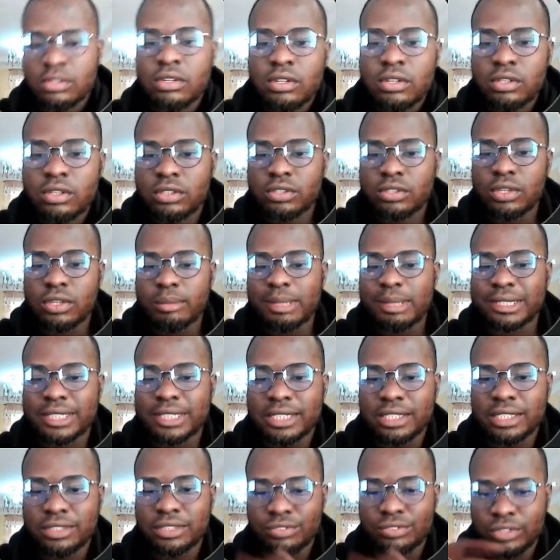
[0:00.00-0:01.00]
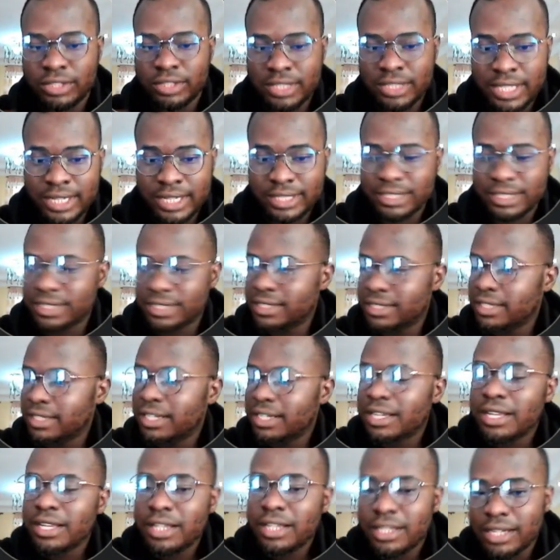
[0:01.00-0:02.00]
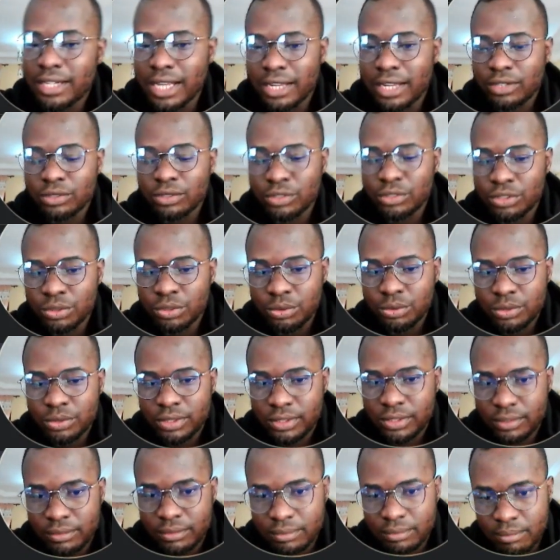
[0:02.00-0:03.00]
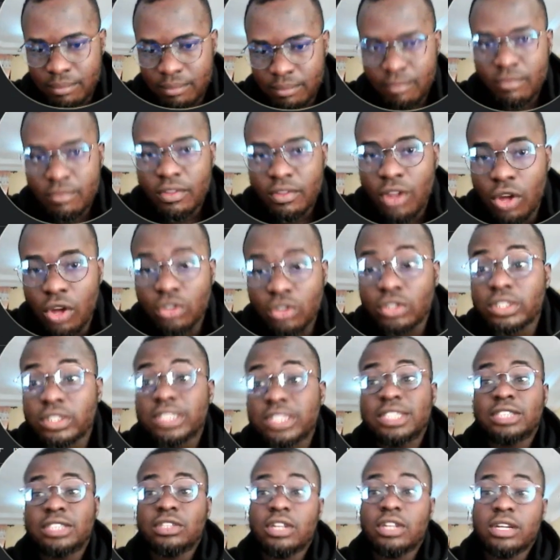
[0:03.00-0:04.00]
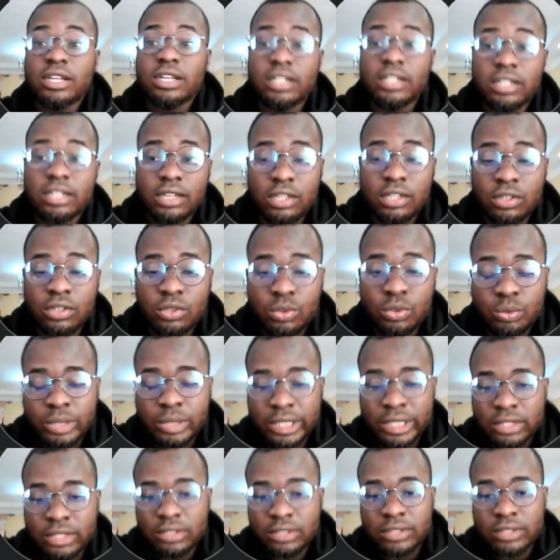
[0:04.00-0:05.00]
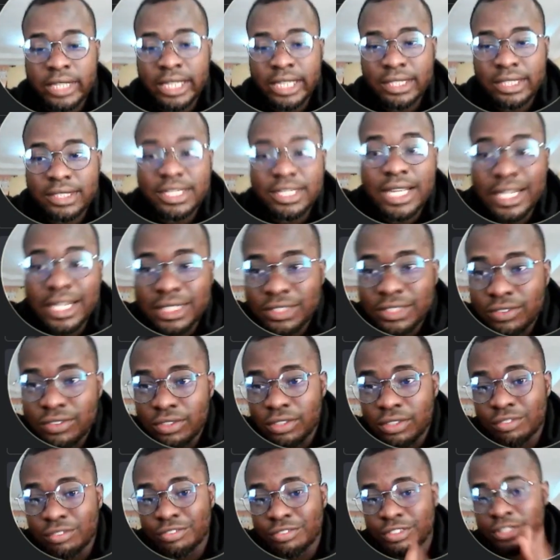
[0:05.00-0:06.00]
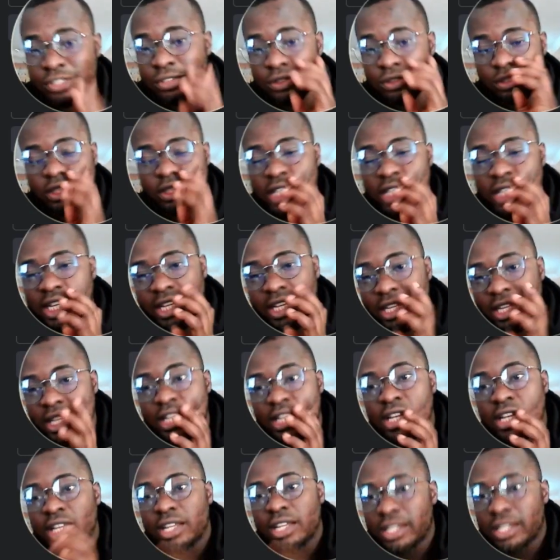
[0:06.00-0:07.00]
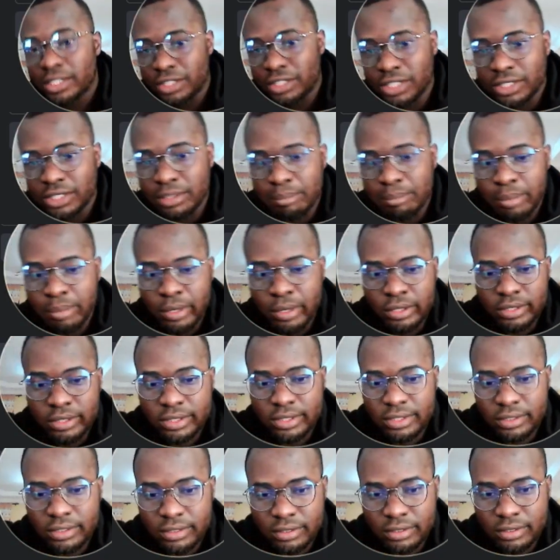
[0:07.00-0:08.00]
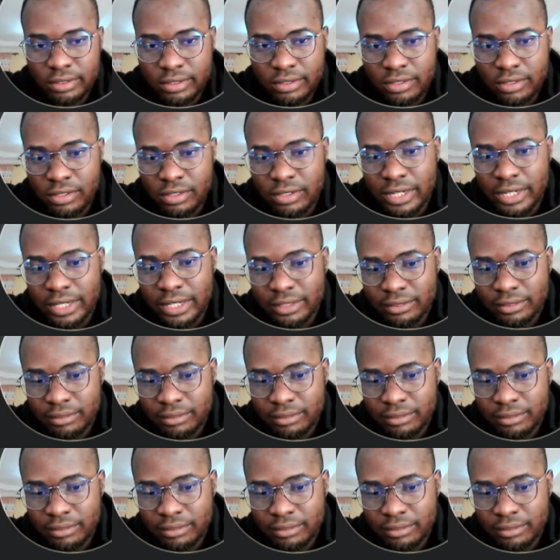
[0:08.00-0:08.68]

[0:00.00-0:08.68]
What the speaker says: So I'm asking it for tags that I could use. Although this is not a good way to get tags for your videos, okay? It's just a plus, alright?